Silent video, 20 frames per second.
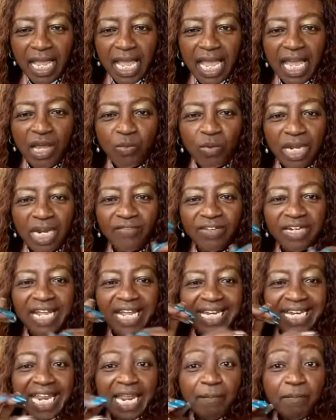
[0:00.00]
And whatever
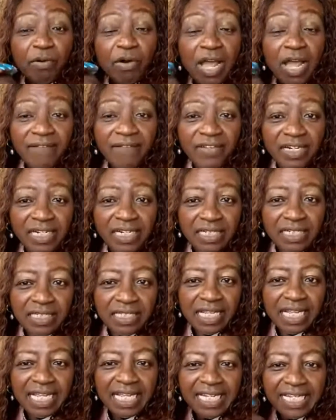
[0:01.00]
that net profit is,
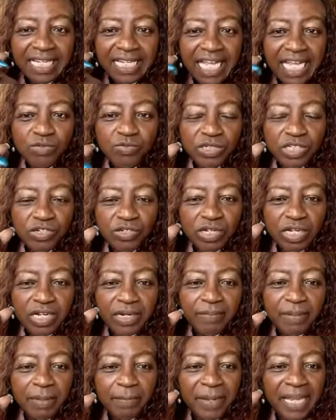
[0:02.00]
that's what you're going to
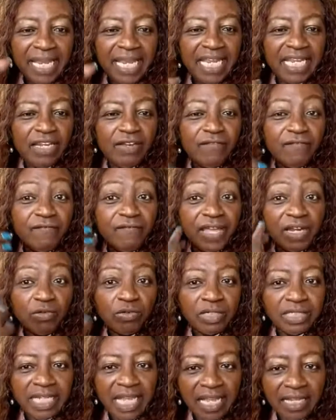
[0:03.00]
be paying your federal
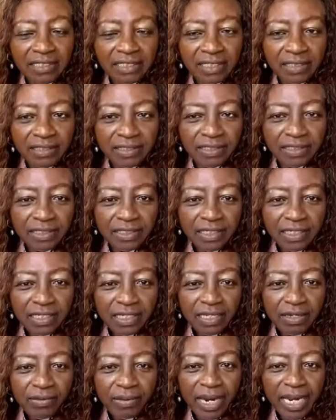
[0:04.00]
taxes,
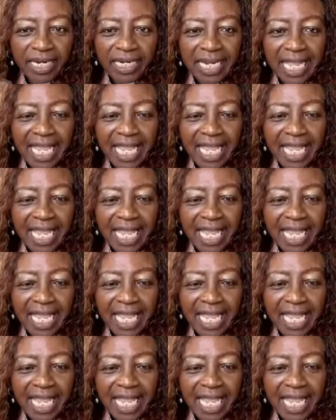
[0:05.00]
right?